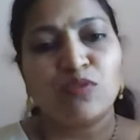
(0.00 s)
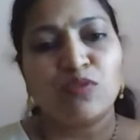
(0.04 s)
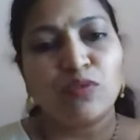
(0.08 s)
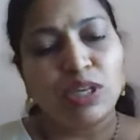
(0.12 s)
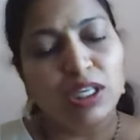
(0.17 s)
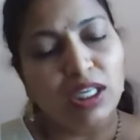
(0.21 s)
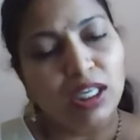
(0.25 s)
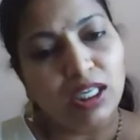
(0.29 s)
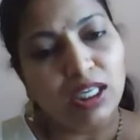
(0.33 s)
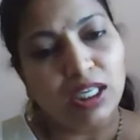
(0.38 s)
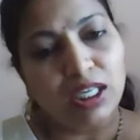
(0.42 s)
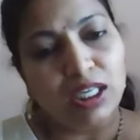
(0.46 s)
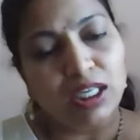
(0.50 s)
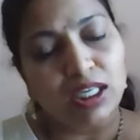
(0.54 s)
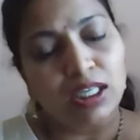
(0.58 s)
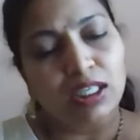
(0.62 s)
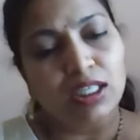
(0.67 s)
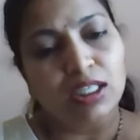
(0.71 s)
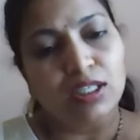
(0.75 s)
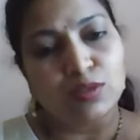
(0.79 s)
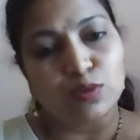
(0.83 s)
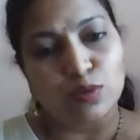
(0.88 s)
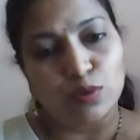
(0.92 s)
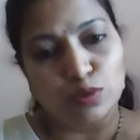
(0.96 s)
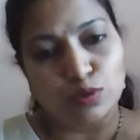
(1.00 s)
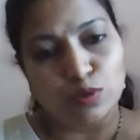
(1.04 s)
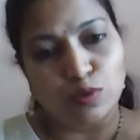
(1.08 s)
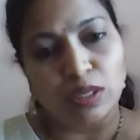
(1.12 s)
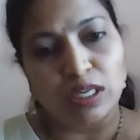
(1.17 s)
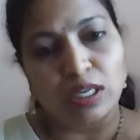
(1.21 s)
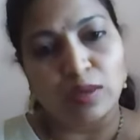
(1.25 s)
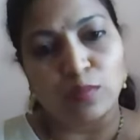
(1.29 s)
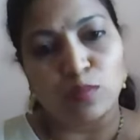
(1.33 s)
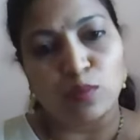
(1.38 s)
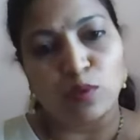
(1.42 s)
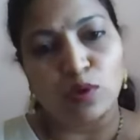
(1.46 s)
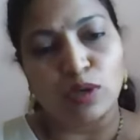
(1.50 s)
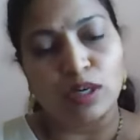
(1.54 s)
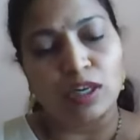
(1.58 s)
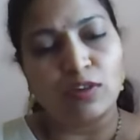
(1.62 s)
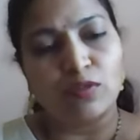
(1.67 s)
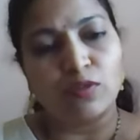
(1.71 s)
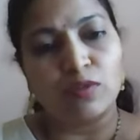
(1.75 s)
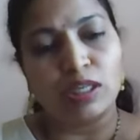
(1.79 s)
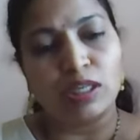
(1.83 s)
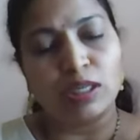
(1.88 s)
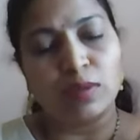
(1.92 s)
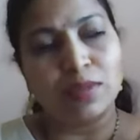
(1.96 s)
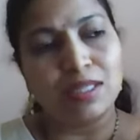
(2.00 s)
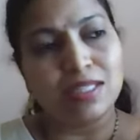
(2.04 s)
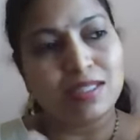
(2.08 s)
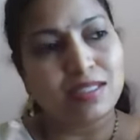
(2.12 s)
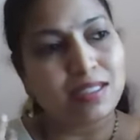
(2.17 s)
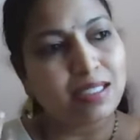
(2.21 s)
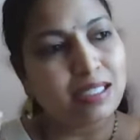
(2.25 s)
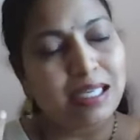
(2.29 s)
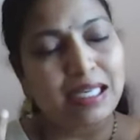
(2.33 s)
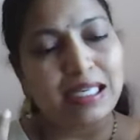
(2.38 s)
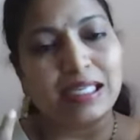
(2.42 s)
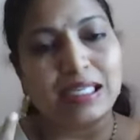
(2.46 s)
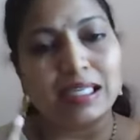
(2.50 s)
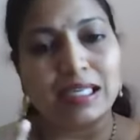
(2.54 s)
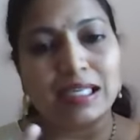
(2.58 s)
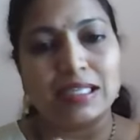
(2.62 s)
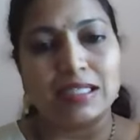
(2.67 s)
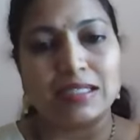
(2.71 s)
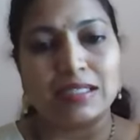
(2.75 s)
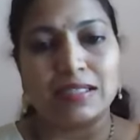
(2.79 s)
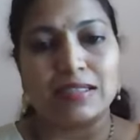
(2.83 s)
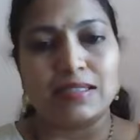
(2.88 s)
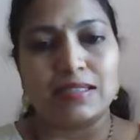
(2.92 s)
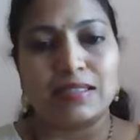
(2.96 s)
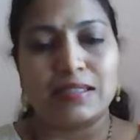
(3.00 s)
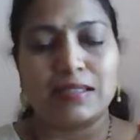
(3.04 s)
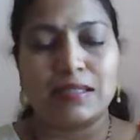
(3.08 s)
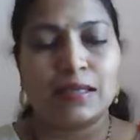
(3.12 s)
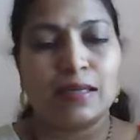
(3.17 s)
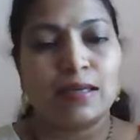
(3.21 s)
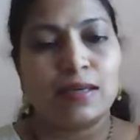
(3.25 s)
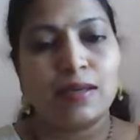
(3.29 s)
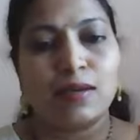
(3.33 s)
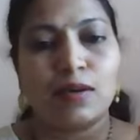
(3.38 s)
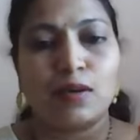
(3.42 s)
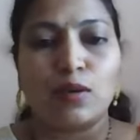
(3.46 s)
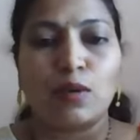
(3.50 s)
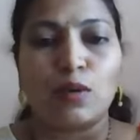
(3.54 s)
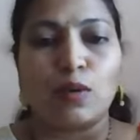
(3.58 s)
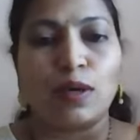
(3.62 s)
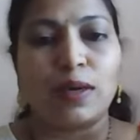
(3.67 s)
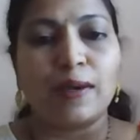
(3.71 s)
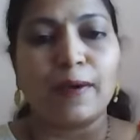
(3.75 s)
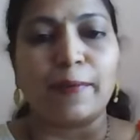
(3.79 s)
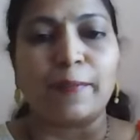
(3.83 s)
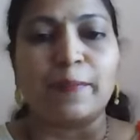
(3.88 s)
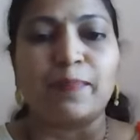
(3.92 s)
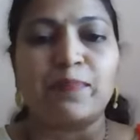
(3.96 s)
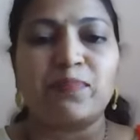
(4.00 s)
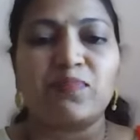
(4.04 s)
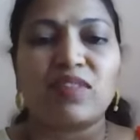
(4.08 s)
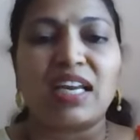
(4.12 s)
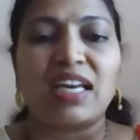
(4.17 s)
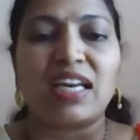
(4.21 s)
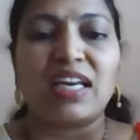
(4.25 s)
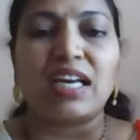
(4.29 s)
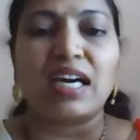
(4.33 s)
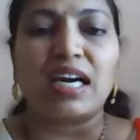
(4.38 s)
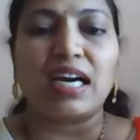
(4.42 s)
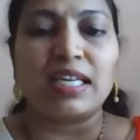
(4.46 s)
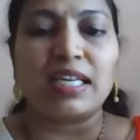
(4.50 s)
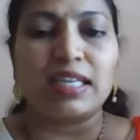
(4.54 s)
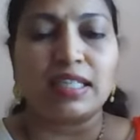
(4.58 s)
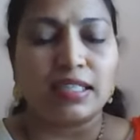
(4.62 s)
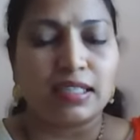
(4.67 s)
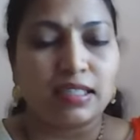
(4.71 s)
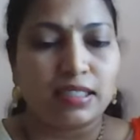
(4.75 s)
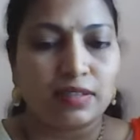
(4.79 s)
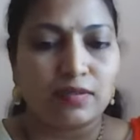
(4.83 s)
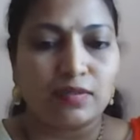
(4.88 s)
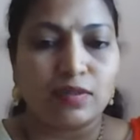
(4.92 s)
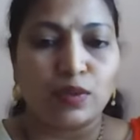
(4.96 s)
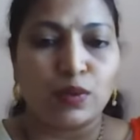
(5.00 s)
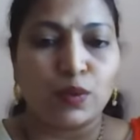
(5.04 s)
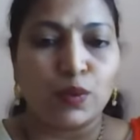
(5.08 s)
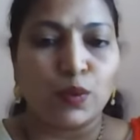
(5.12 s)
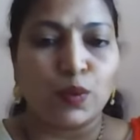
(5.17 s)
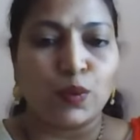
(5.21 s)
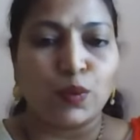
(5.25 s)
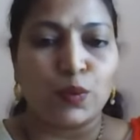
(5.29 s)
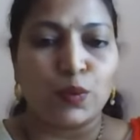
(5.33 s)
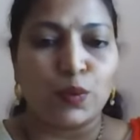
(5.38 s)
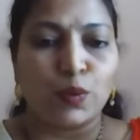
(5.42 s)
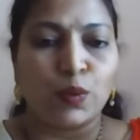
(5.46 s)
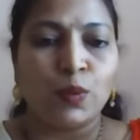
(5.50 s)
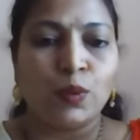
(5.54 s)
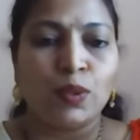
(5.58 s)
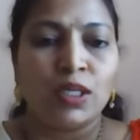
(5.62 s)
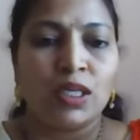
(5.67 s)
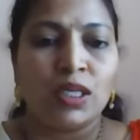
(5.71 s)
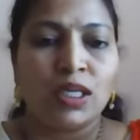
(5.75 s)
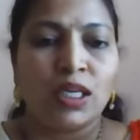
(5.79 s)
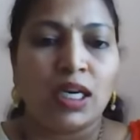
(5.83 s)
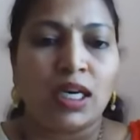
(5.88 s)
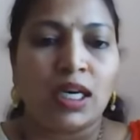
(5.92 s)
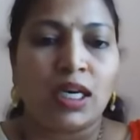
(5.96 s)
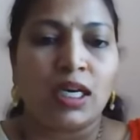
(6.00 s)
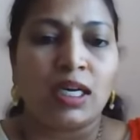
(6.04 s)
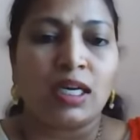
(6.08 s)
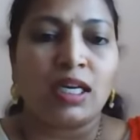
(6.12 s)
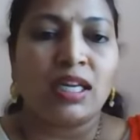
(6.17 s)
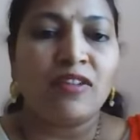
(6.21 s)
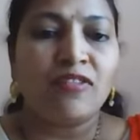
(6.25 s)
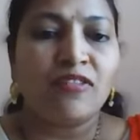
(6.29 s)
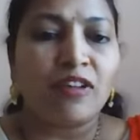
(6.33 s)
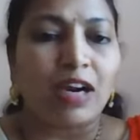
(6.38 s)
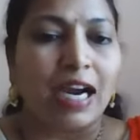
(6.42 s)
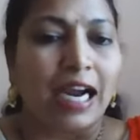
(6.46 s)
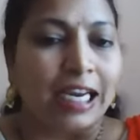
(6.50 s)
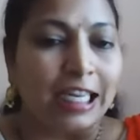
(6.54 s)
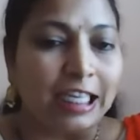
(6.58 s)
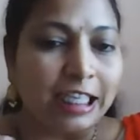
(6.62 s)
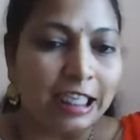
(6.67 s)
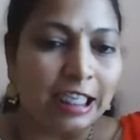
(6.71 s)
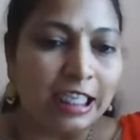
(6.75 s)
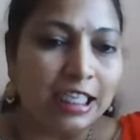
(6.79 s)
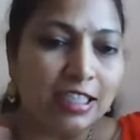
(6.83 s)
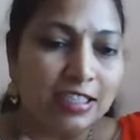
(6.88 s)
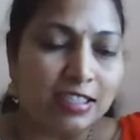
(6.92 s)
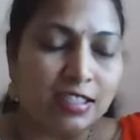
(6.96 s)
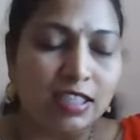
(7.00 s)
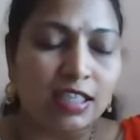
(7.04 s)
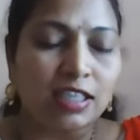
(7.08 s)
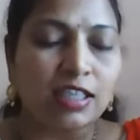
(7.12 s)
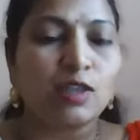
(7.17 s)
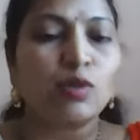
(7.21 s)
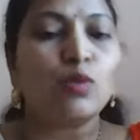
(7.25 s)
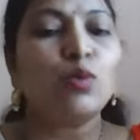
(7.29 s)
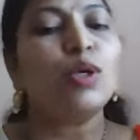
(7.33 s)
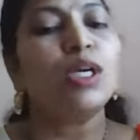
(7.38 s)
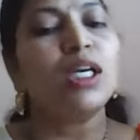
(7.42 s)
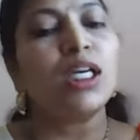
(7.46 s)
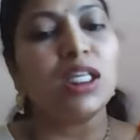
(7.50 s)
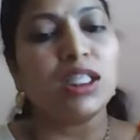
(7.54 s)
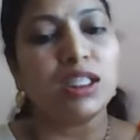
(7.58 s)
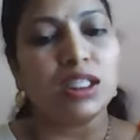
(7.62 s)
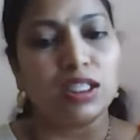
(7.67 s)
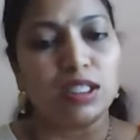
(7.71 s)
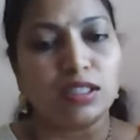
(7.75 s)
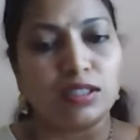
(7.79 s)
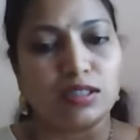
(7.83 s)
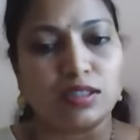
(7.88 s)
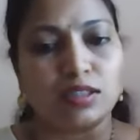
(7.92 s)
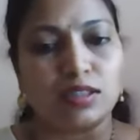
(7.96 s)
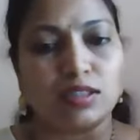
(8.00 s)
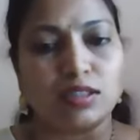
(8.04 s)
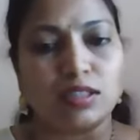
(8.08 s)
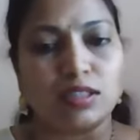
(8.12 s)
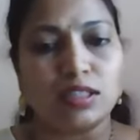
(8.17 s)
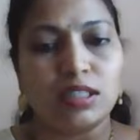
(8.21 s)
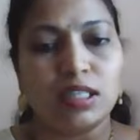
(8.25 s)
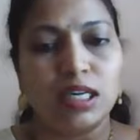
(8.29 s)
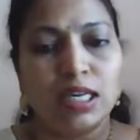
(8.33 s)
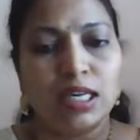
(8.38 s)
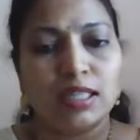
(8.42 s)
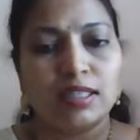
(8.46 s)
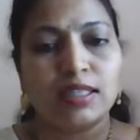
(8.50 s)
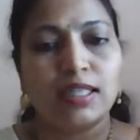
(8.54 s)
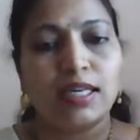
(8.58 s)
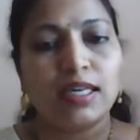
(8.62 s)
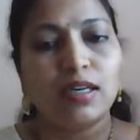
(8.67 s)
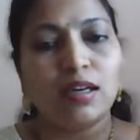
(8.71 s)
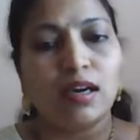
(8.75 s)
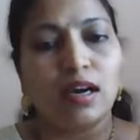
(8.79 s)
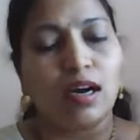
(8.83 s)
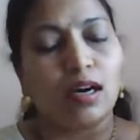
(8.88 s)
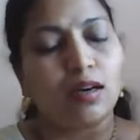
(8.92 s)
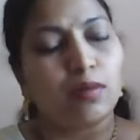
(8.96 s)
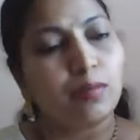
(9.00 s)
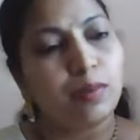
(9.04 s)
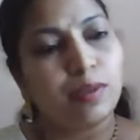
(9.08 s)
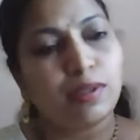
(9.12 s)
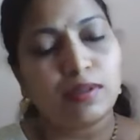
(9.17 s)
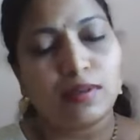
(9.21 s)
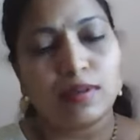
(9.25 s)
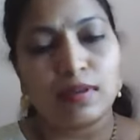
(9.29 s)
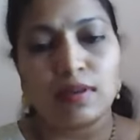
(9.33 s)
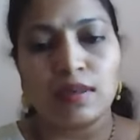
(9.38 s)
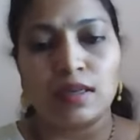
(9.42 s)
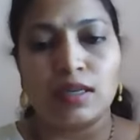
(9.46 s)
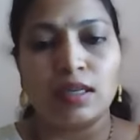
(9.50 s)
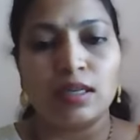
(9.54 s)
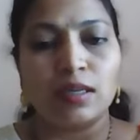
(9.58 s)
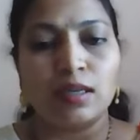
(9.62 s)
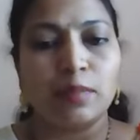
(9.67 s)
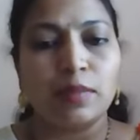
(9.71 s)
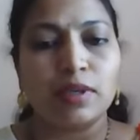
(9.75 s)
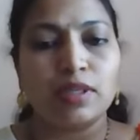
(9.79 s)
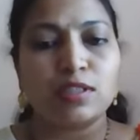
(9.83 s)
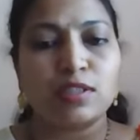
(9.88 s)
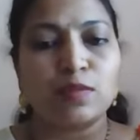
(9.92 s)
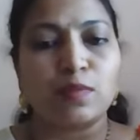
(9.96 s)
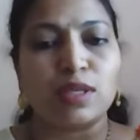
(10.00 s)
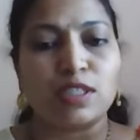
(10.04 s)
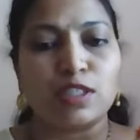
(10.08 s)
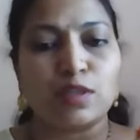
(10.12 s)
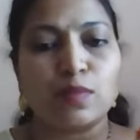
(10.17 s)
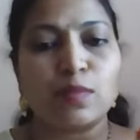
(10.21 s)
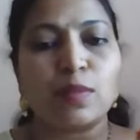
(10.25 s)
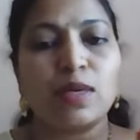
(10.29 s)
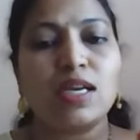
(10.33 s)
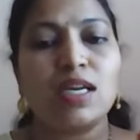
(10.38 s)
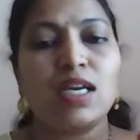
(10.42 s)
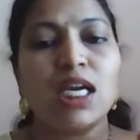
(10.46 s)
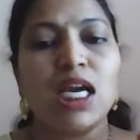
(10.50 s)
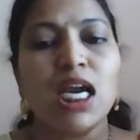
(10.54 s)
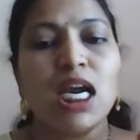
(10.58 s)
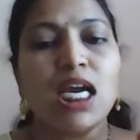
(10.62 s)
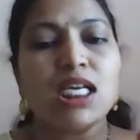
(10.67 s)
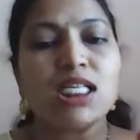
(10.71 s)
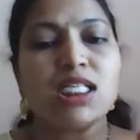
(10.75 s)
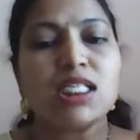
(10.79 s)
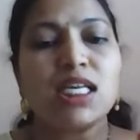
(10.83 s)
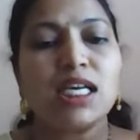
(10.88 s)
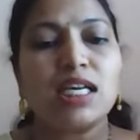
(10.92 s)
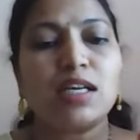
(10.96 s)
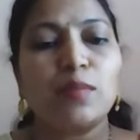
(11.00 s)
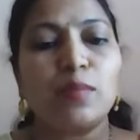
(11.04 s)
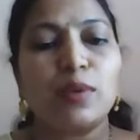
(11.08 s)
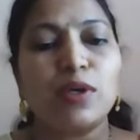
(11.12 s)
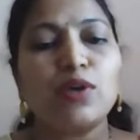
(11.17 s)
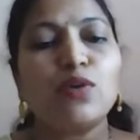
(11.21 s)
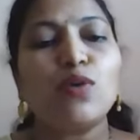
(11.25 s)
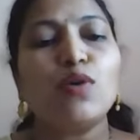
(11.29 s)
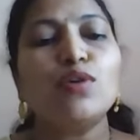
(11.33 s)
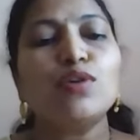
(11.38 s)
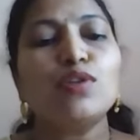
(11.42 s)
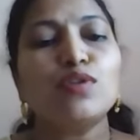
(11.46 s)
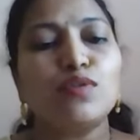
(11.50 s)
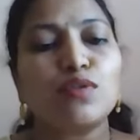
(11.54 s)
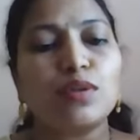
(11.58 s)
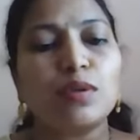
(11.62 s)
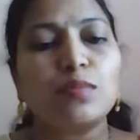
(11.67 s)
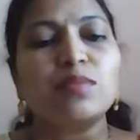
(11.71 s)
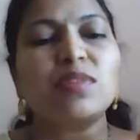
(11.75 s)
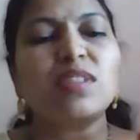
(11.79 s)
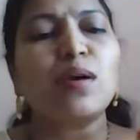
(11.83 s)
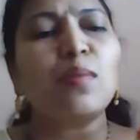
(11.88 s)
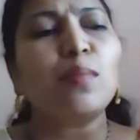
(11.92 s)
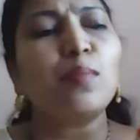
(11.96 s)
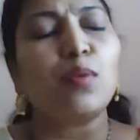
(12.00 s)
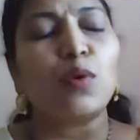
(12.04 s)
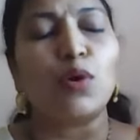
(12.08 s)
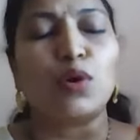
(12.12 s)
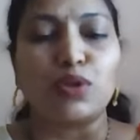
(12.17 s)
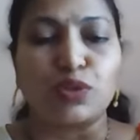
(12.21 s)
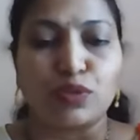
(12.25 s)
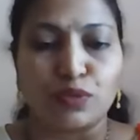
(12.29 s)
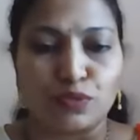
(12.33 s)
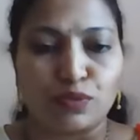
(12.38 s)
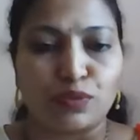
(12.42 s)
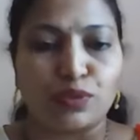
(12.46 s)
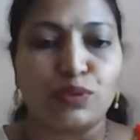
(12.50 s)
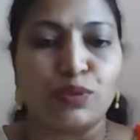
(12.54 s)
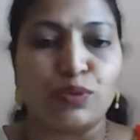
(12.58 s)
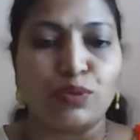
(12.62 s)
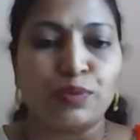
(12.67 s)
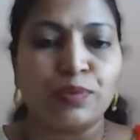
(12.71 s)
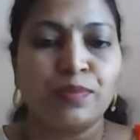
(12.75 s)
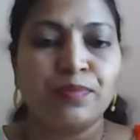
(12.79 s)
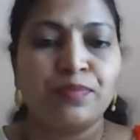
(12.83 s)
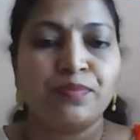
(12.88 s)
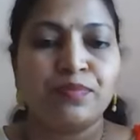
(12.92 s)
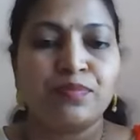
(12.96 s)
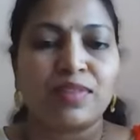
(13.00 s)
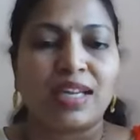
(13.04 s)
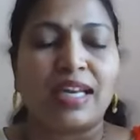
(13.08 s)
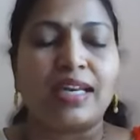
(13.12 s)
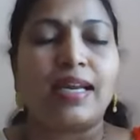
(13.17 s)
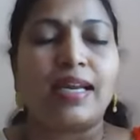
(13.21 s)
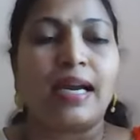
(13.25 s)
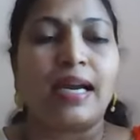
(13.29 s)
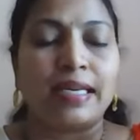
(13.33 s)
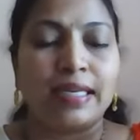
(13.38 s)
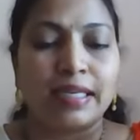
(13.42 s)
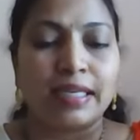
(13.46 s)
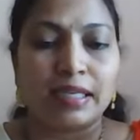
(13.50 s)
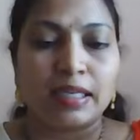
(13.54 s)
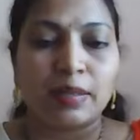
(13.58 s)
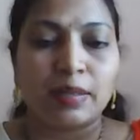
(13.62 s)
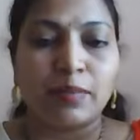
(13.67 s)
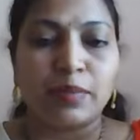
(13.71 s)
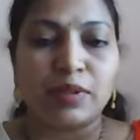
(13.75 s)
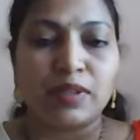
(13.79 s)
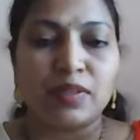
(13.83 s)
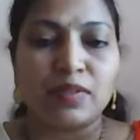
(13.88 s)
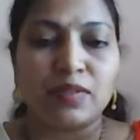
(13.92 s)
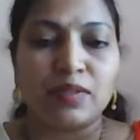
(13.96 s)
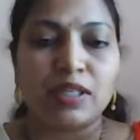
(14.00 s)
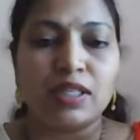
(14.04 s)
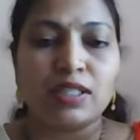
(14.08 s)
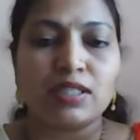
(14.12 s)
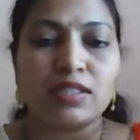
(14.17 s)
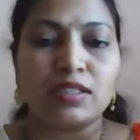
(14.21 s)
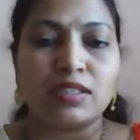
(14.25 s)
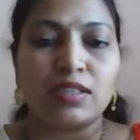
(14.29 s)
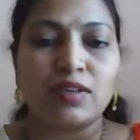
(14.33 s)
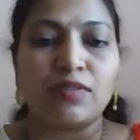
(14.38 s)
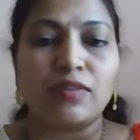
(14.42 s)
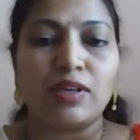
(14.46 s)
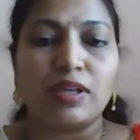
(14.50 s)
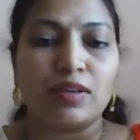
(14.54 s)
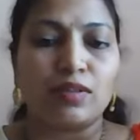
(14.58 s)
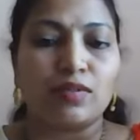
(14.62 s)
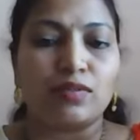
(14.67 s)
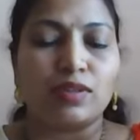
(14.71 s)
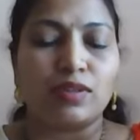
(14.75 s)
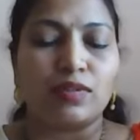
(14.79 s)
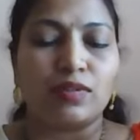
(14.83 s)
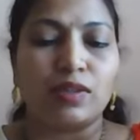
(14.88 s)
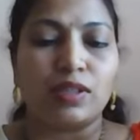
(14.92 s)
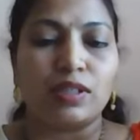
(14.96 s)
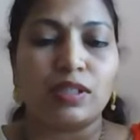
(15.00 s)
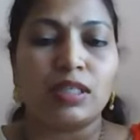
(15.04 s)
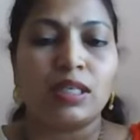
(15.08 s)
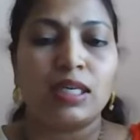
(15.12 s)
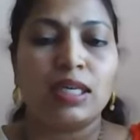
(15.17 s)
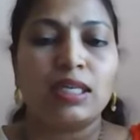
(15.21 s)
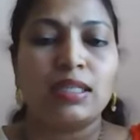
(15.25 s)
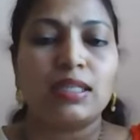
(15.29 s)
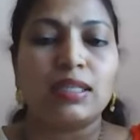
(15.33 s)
Wit and irony is also very important. Wit means intelligence, okay, and irony we all know. And if irony is included in the discussion, then arbitrary limits must be set because from some point of view, and irony pervades the way of the word.